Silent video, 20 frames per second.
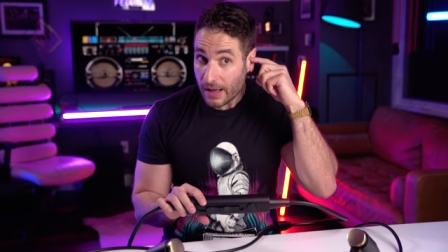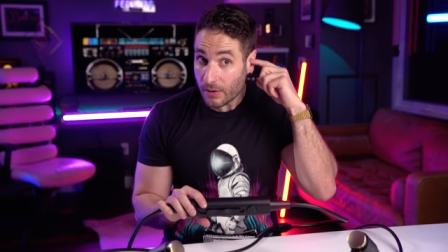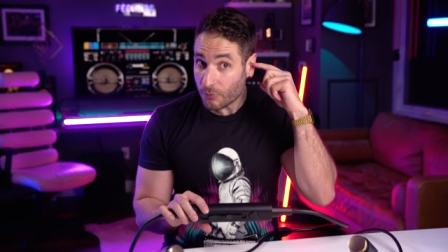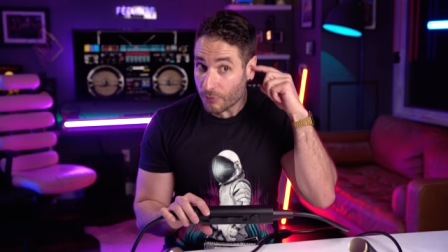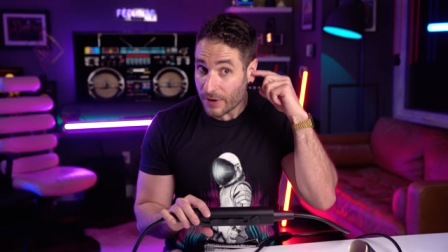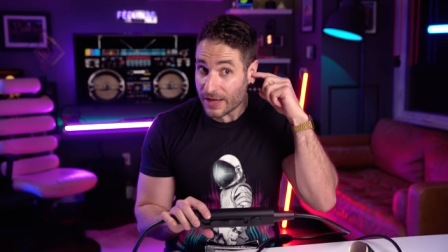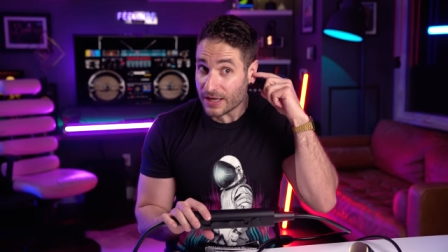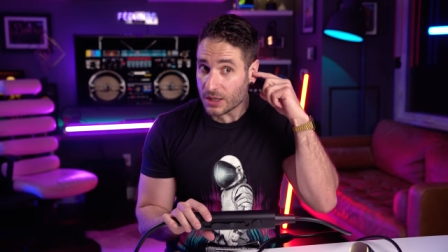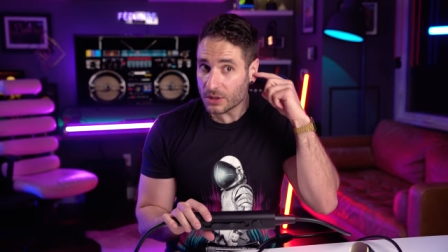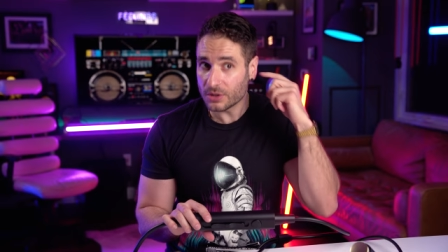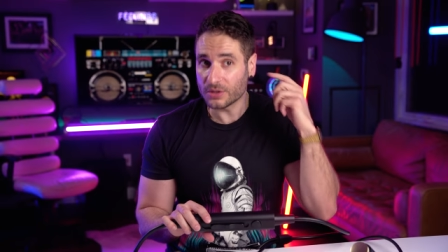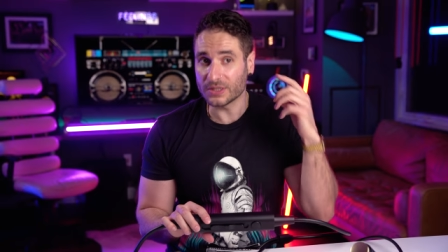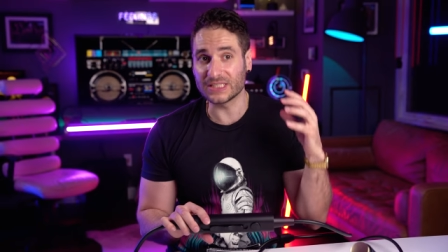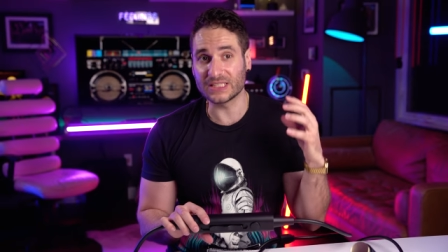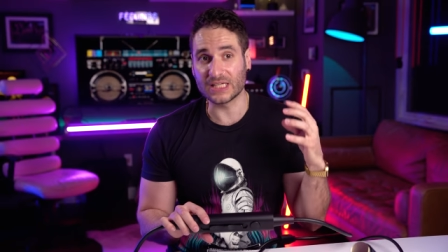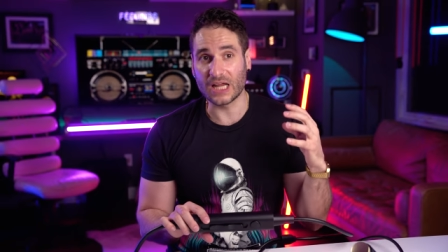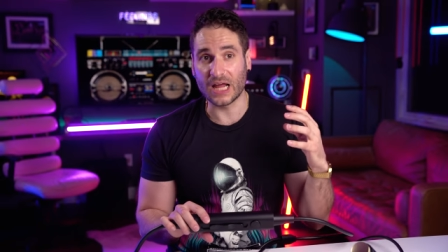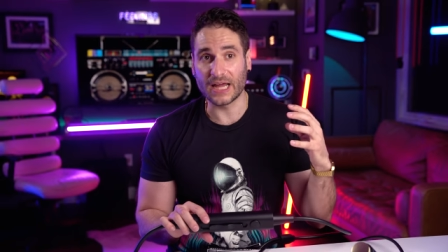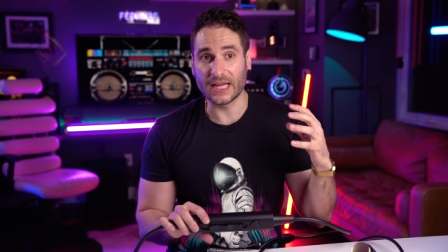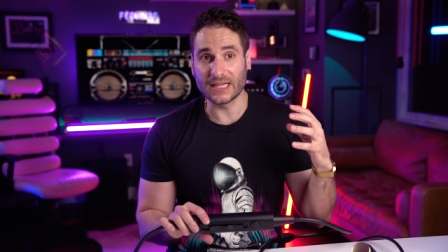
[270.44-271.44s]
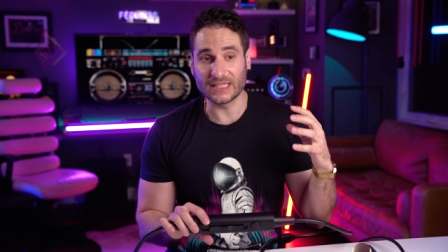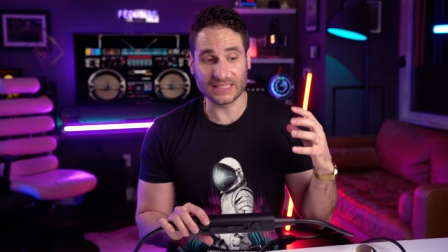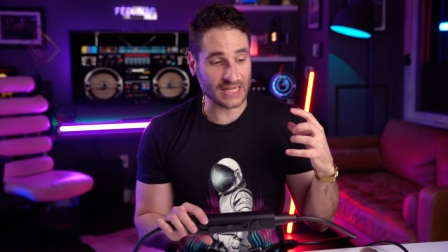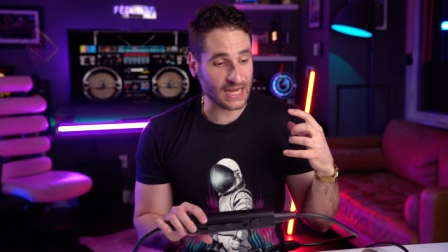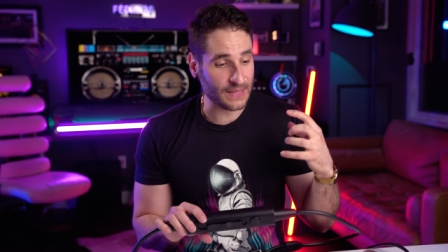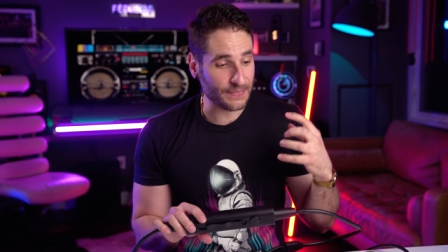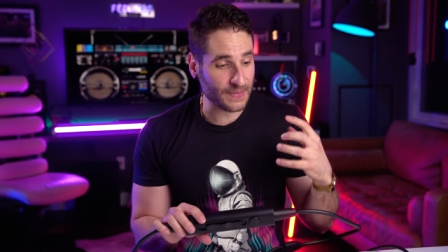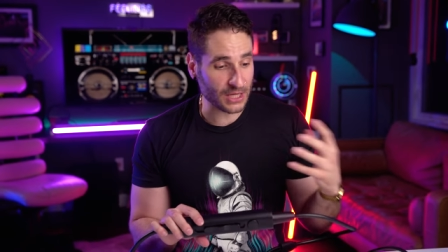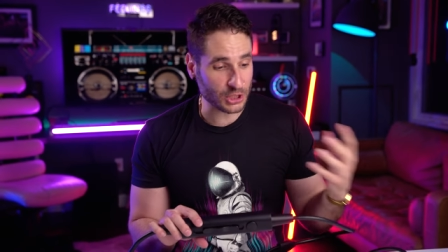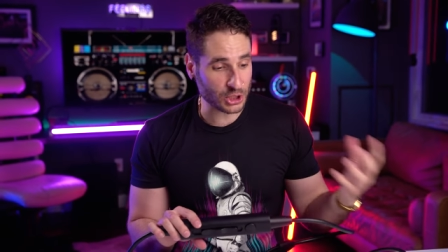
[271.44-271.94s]
regular size
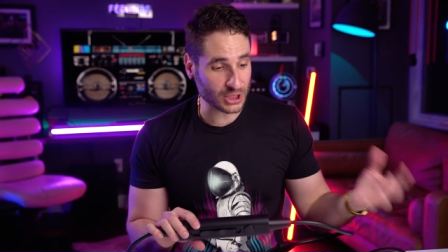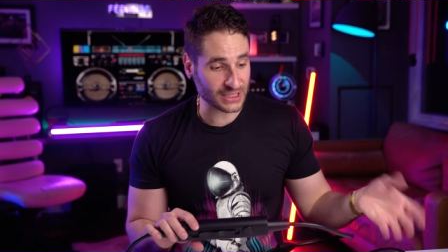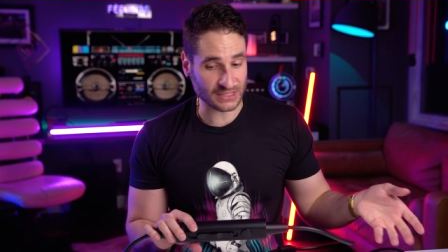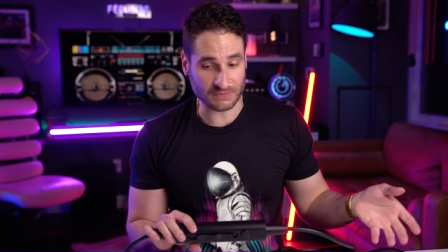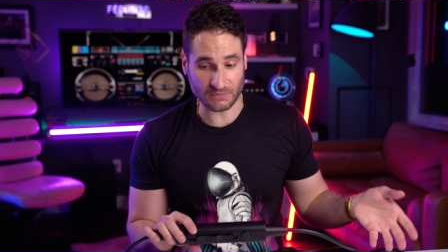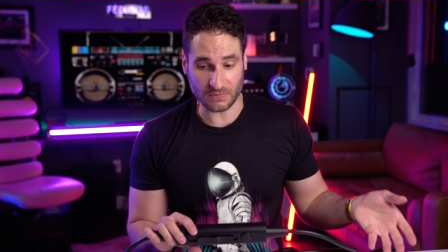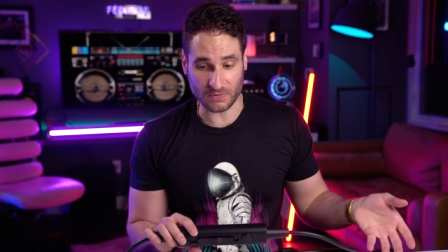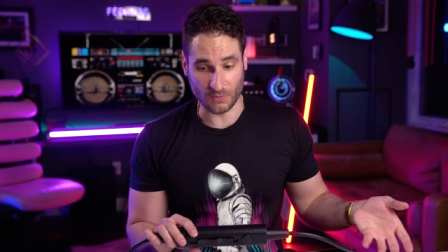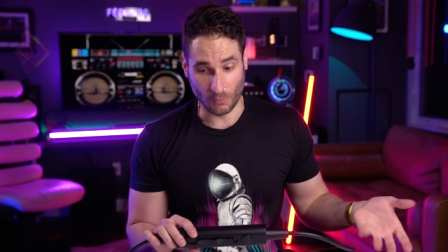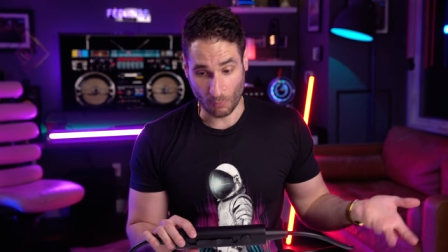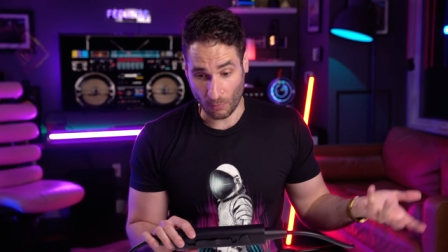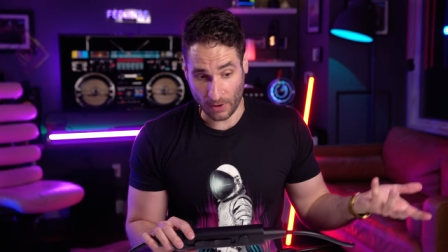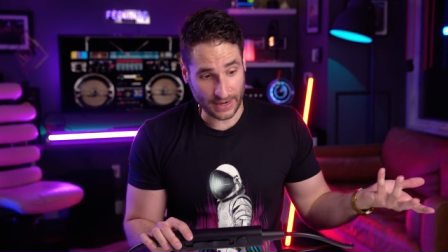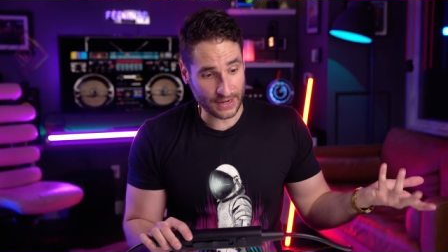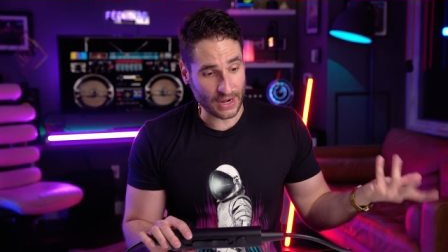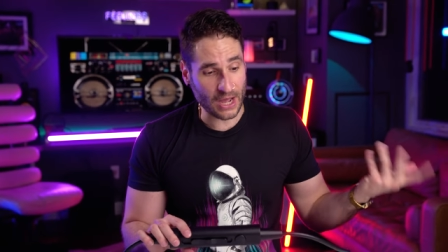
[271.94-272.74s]
and they just, why